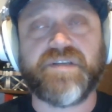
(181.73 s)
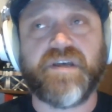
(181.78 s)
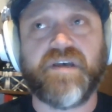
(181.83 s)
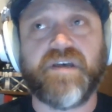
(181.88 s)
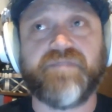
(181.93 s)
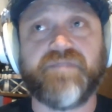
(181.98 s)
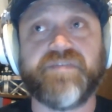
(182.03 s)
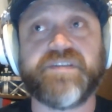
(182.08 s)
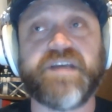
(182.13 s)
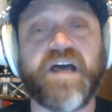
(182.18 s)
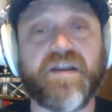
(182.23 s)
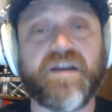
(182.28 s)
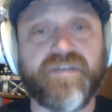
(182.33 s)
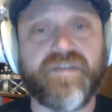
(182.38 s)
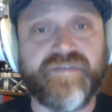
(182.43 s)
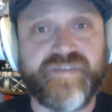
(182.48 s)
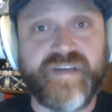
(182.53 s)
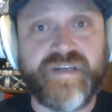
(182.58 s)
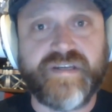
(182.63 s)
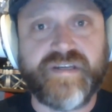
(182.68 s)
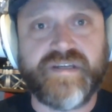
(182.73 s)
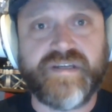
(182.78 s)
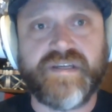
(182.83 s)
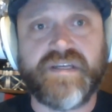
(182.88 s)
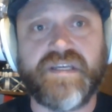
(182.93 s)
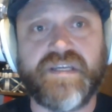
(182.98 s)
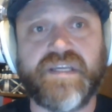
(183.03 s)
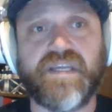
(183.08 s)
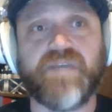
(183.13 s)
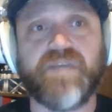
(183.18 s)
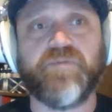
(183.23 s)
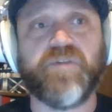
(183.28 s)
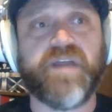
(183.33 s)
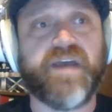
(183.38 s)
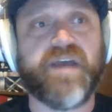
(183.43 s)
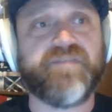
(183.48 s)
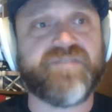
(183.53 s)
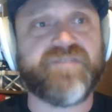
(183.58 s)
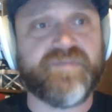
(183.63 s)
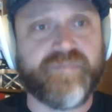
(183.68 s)
uh, photography. He will
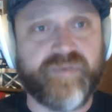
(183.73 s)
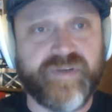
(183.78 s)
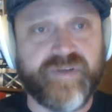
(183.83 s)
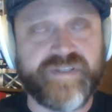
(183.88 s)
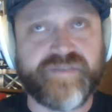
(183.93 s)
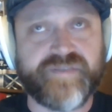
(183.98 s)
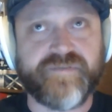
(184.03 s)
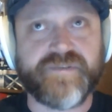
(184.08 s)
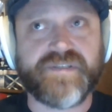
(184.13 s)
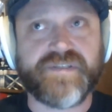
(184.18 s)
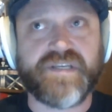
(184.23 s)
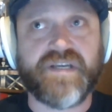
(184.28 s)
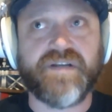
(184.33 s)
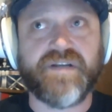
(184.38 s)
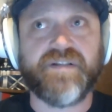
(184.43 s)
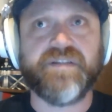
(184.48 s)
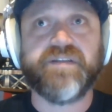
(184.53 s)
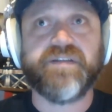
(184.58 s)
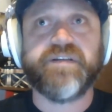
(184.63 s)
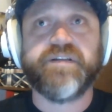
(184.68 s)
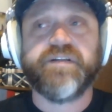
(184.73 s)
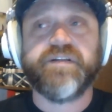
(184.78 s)
have some prints for sale.